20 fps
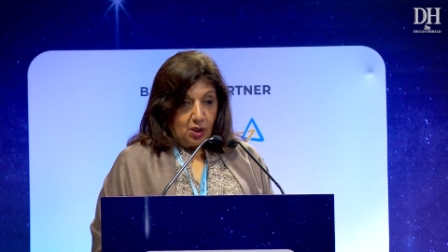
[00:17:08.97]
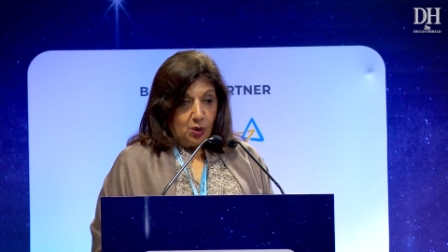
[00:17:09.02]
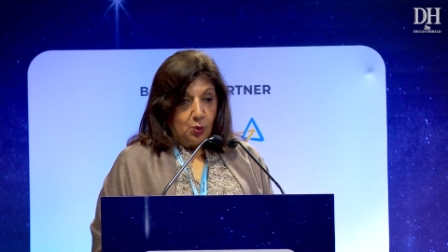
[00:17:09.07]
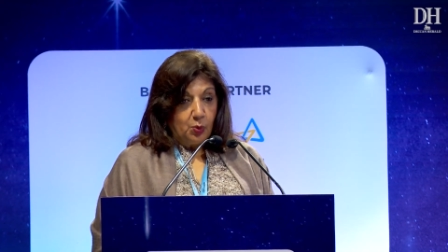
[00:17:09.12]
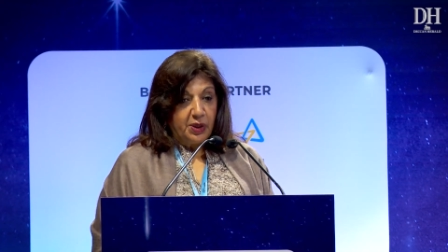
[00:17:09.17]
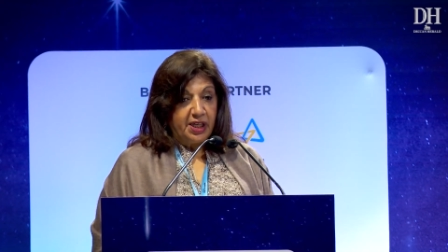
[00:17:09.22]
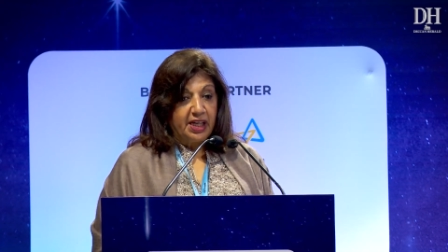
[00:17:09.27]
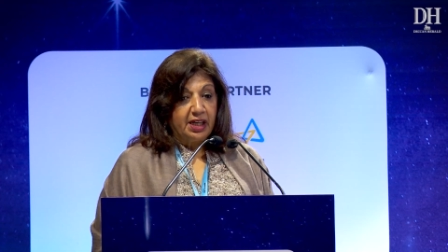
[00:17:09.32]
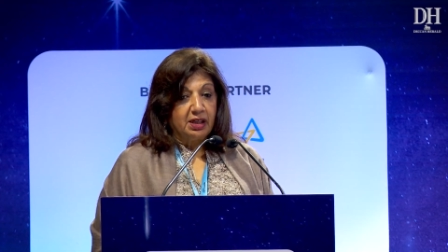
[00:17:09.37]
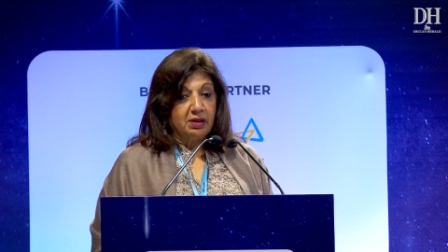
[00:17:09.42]

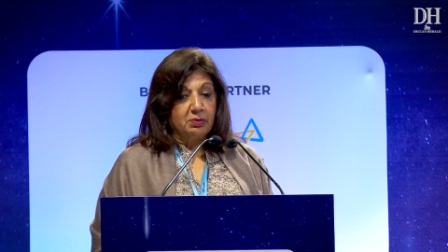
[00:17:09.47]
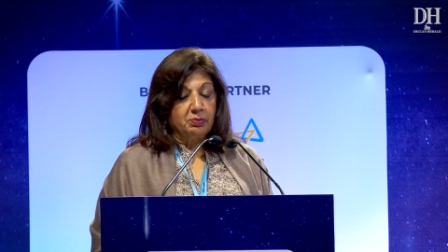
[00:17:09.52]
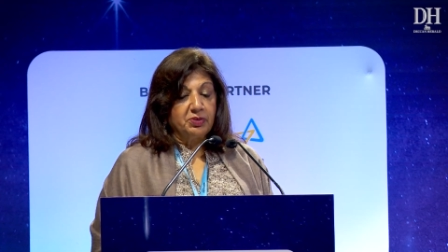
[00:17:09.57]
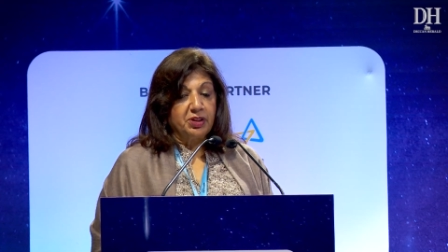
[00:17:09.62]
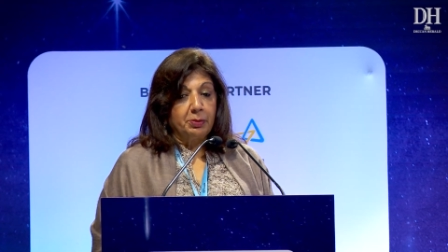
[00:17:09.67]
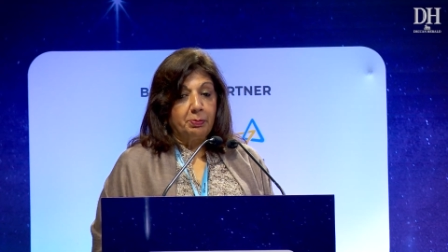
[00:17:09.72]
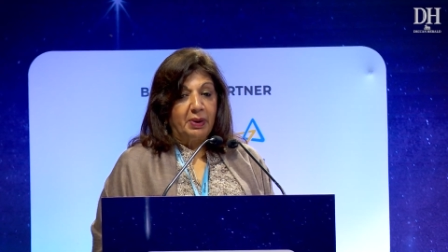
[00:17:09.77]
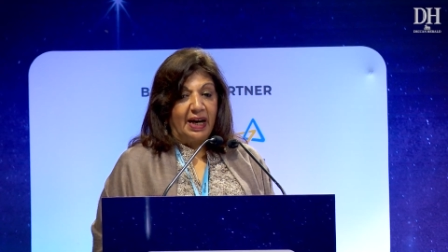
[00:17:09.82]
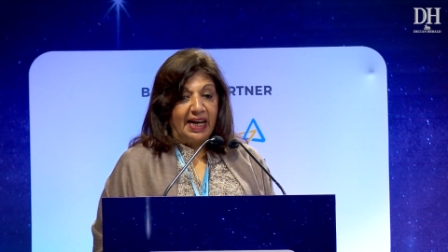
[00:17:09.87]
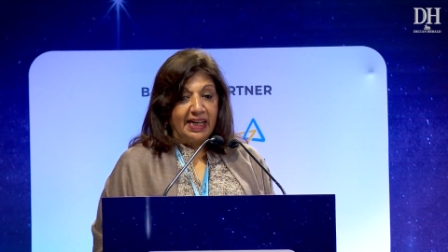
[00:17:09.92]
we have the
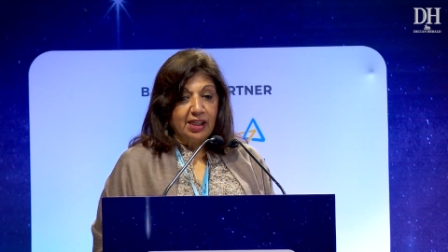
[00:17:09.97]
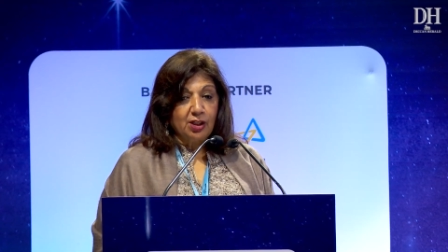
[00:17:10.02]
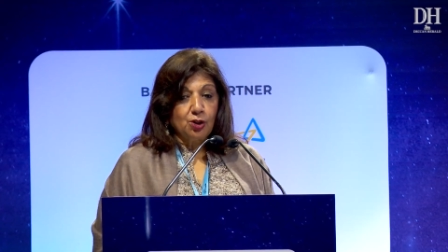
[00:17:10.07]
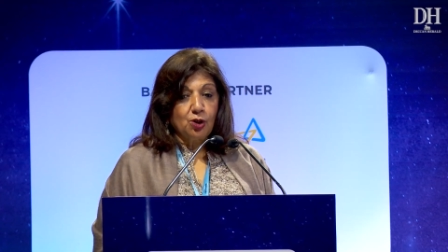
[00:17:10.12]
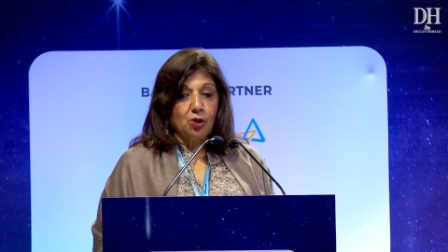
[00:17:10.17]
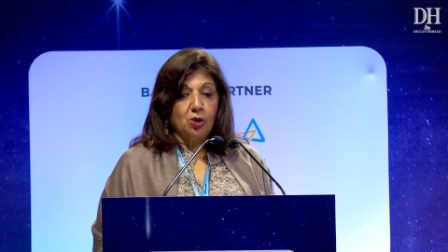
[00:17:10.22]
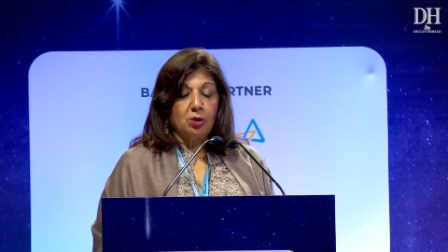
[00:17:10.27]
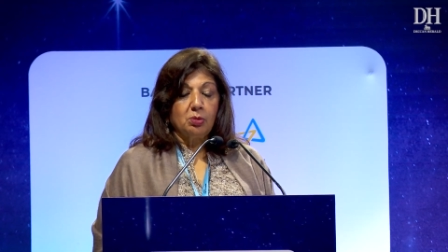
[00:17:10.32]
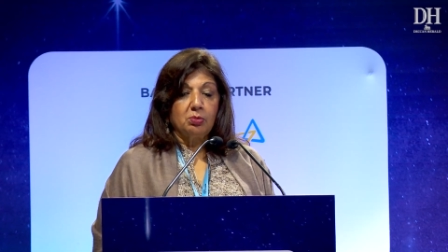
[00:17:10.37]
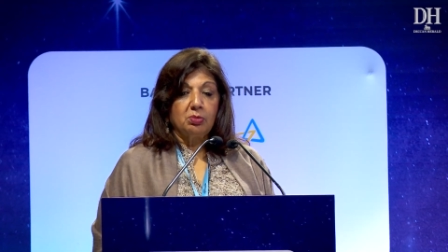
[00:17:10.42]

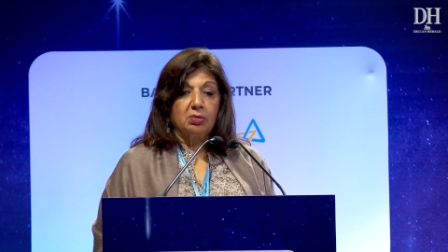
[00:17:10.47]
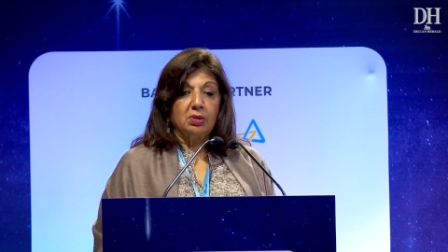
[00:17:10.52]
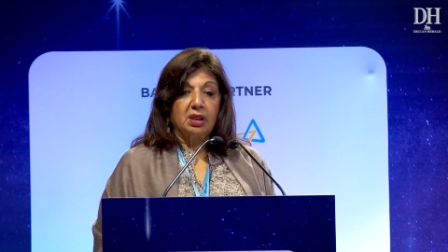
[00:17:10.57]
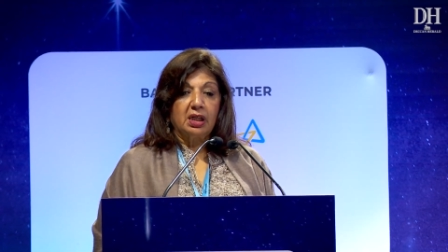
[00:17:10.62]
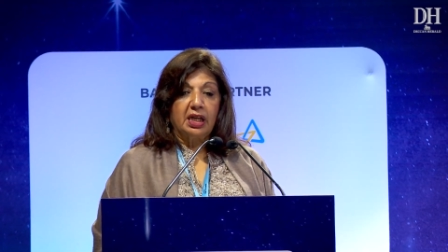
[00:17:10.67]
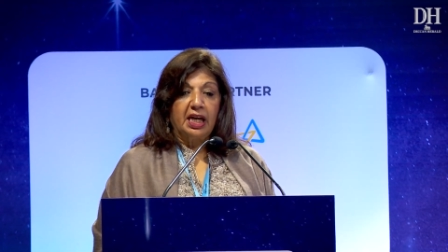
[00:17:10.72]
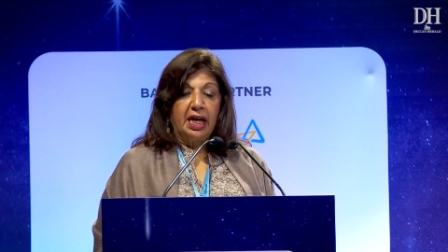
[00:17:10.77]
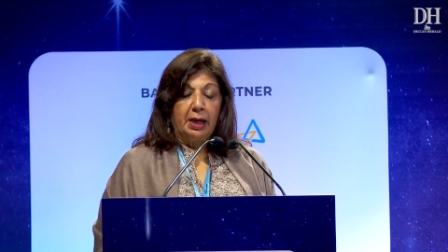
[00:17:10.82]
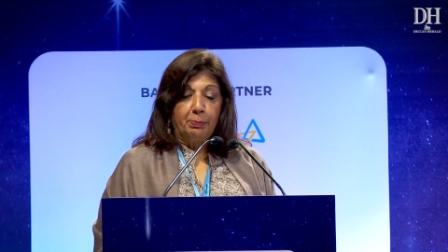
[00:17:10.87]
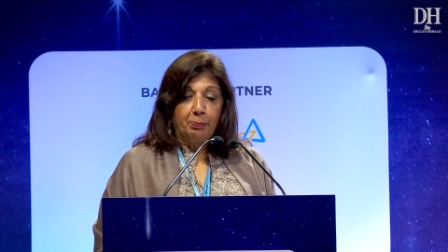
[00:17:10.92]
Bangalore
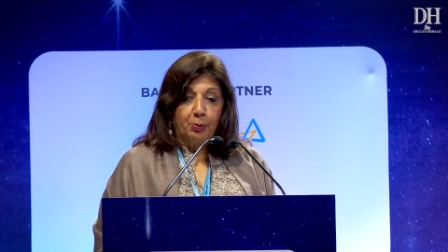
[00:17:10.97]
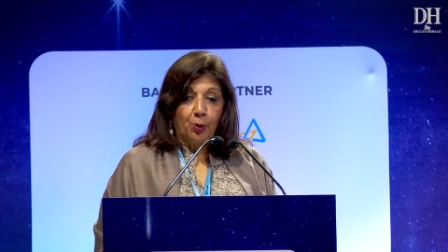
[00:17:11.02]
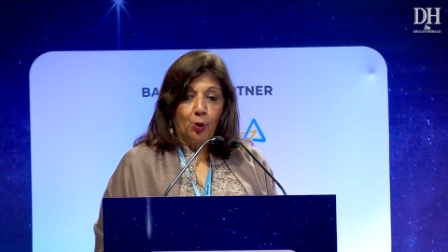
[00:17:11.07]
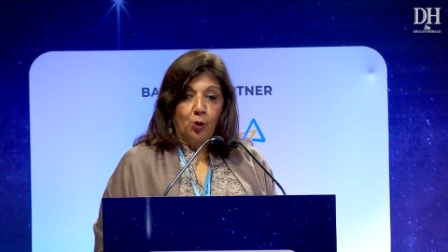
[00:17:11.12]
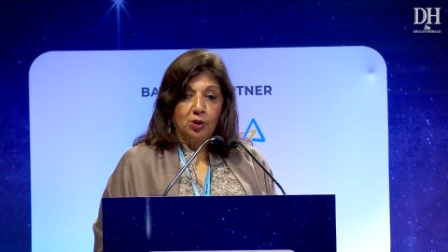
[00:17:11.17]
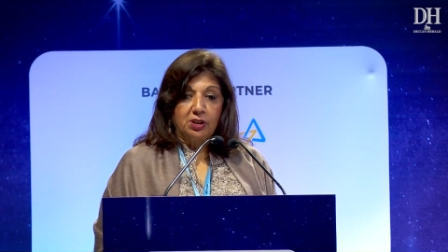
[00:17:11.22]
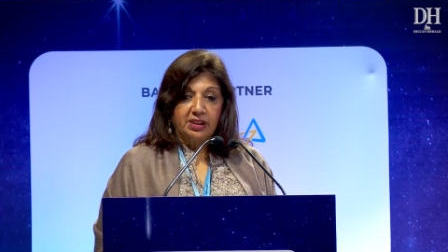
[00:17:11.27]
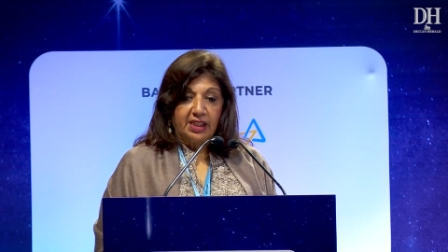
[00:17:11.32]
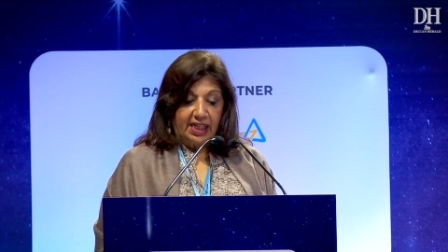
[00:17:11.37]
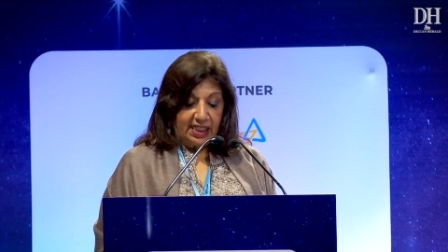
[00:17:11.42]

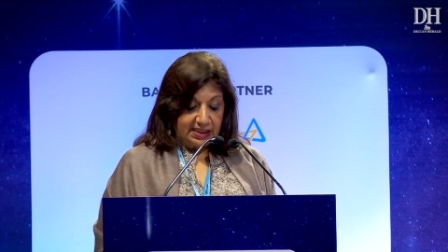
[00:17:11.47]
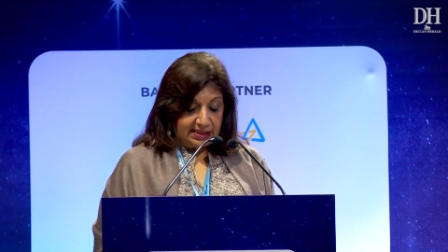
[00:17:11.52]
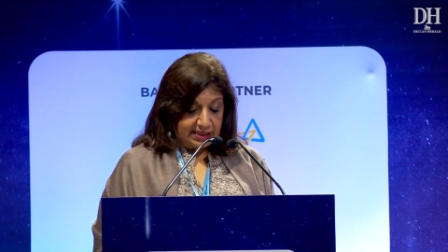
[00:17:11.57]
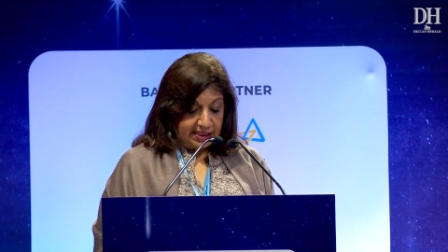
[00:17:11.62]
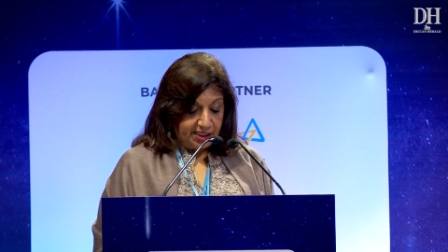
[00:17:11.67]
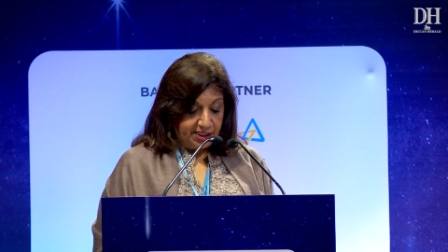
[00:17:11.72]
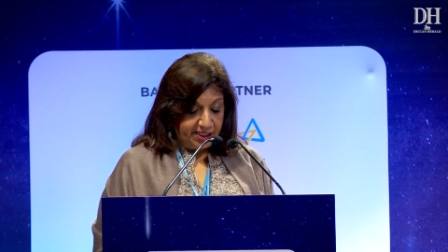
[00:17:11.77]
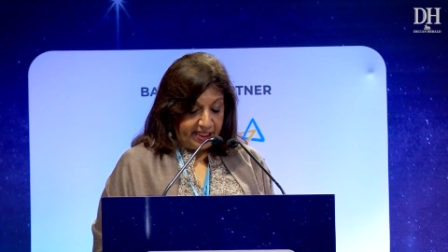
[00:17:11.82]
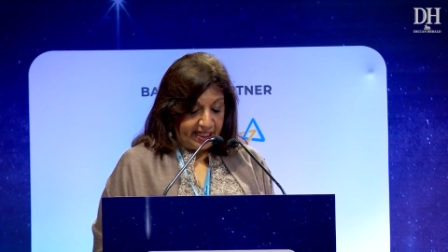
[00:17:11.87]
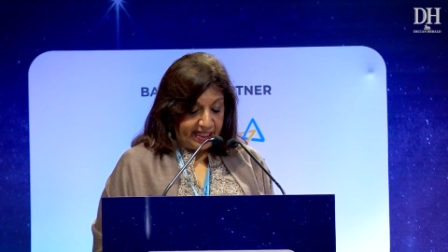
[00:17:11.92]
Airport has
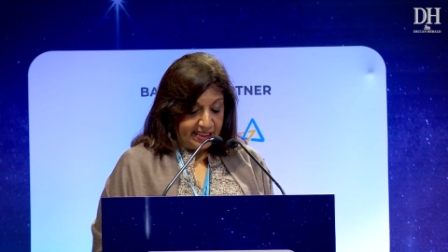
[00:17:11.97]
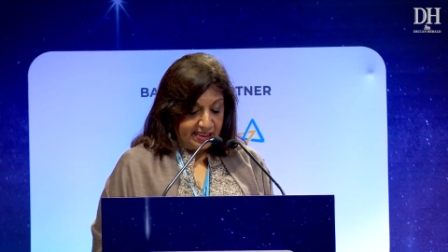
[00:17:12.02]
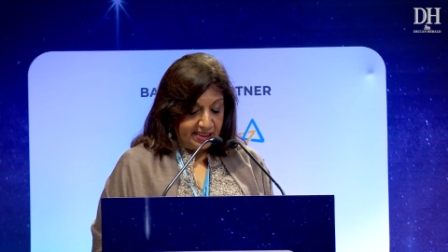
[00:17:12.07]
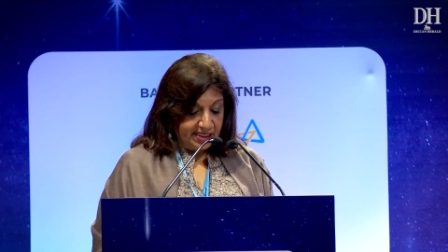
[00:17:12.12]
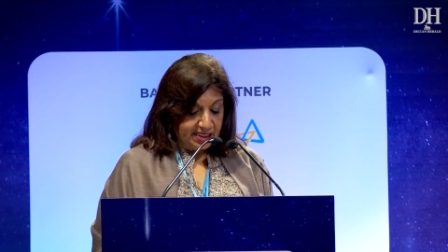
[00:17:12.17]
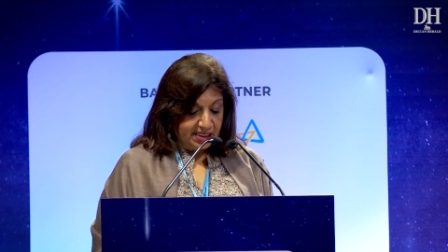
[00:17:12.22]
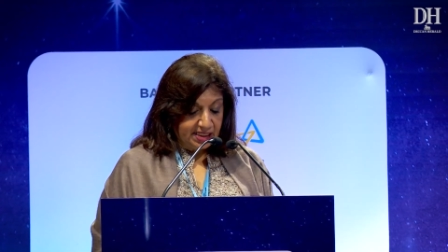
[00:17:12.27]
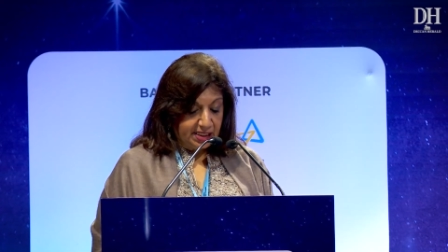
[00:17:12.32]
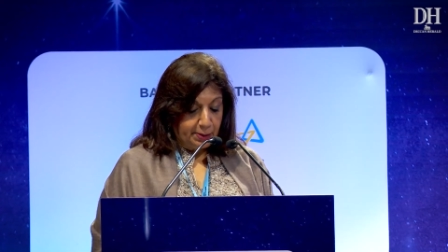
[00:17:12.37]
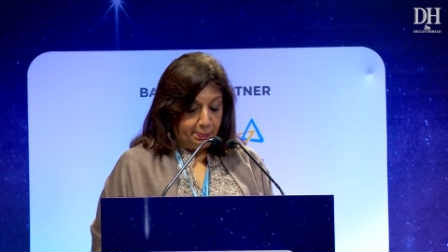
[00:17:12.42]

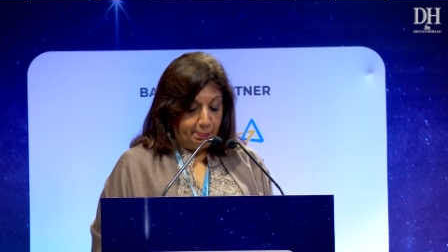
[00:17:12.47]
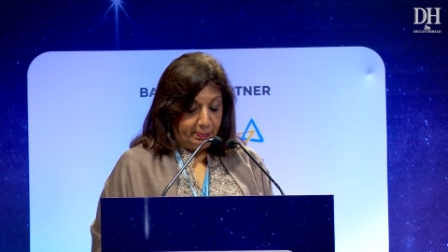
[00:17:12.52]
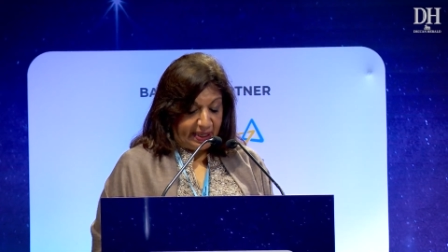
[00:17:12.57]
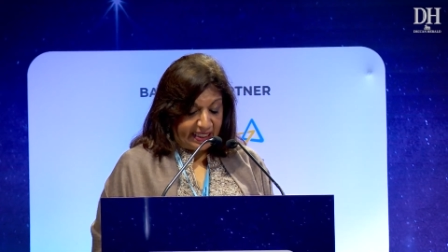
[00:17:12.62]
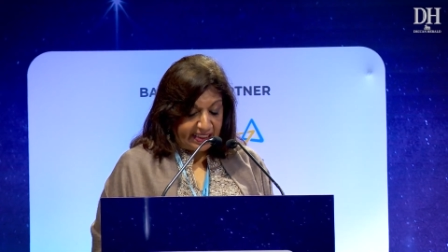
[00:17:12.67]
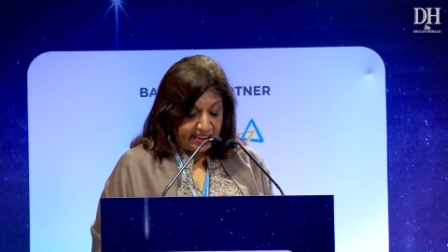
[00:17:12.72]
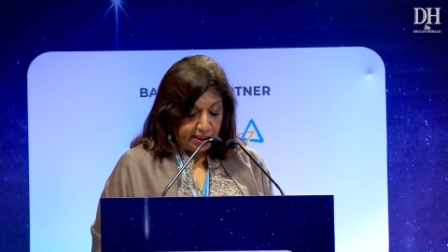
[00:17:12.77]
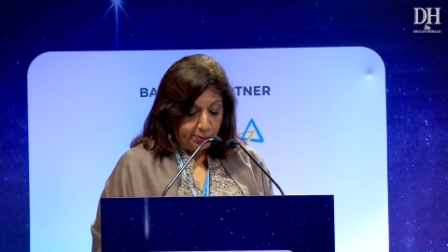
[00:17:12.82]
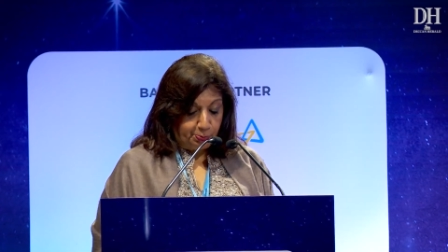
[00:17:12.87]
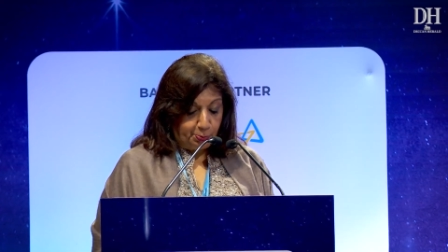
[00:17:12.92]
created the
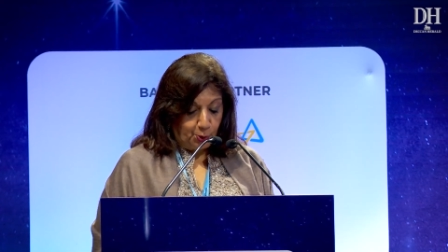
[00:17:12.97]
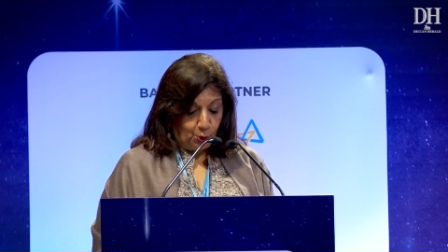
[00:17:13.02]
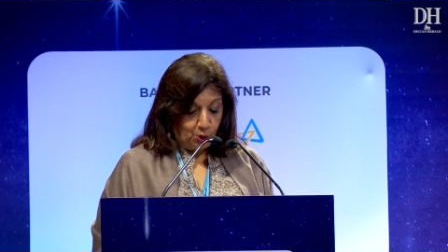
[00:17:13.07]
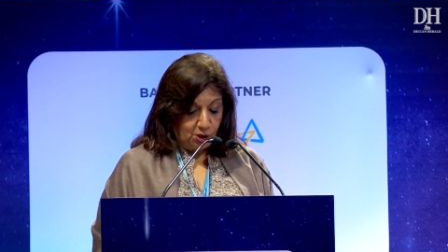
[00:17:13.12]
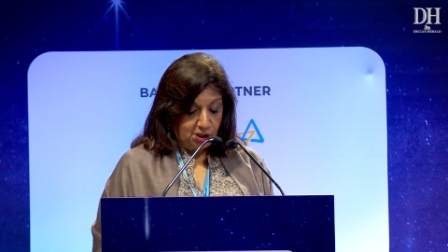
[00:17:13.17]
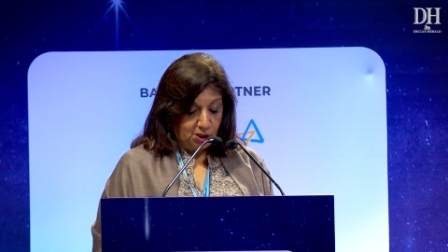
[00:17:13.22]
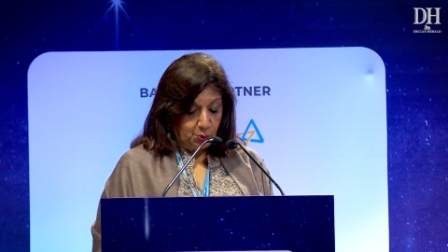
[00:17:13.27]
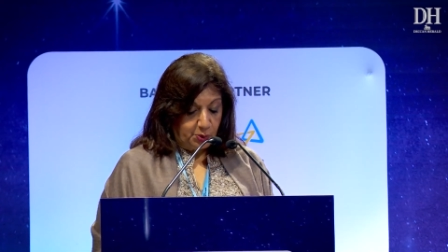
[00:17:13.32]
Metaport,